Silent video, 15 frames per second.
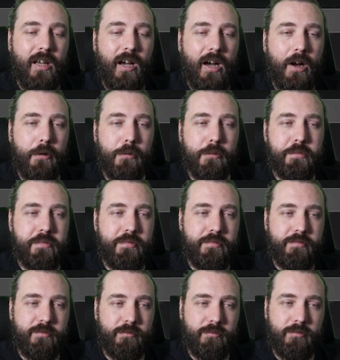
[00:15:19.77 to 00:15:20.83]
I would
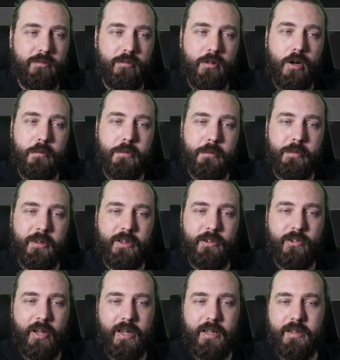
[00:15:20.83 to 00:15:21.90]
probably
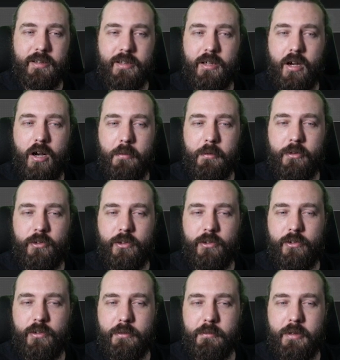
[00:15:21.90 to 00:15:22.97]
take the armor
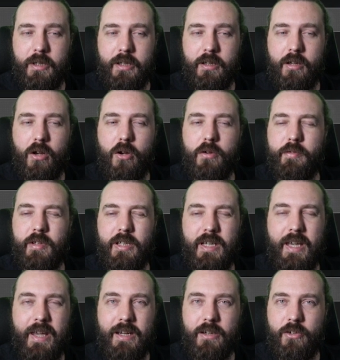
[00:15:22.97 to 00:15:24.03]
system here over the
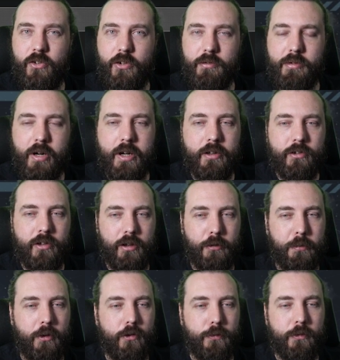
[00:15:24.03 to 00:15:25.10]
energy res, and that's
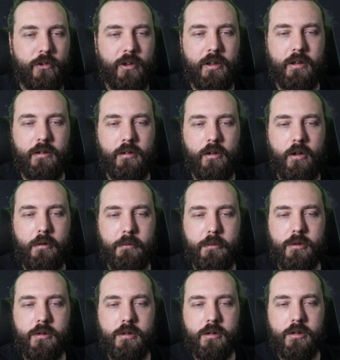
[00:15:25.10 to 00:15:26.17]
because we're seeing a lot
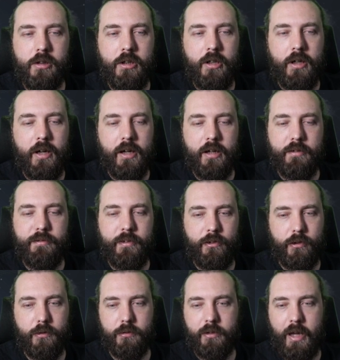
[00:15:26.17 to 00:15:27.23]
more
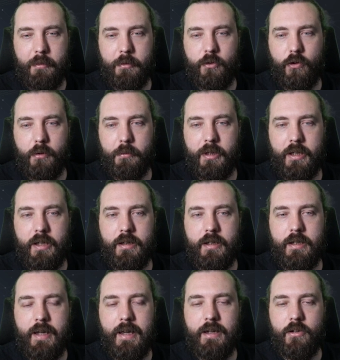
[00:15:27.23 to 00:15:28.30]
physical damage coming in
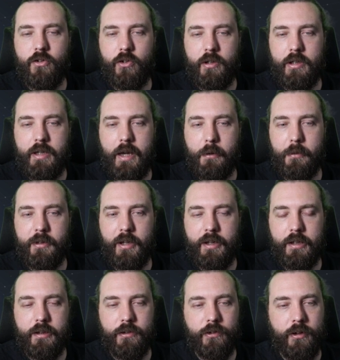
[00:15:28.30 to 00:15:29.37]
than energy
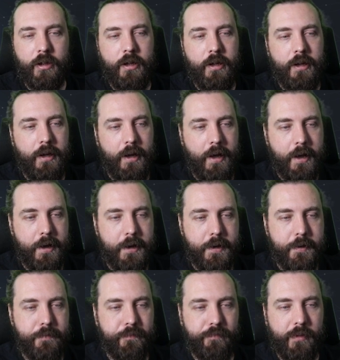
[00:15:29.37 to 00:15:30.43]
nowadays.
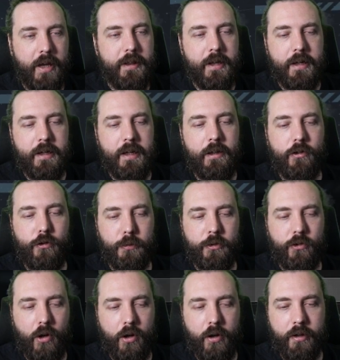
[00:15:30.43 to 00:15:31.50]
And then into
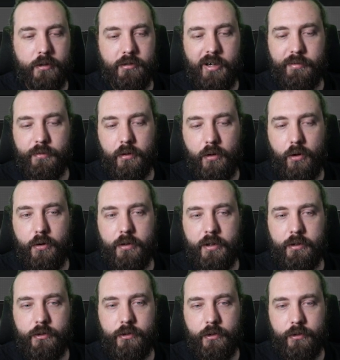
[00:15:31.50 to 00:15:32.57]
its aircraft
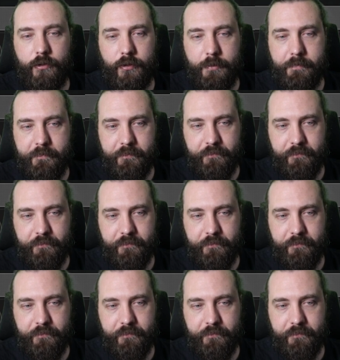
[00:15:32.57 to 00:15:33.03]
loading system.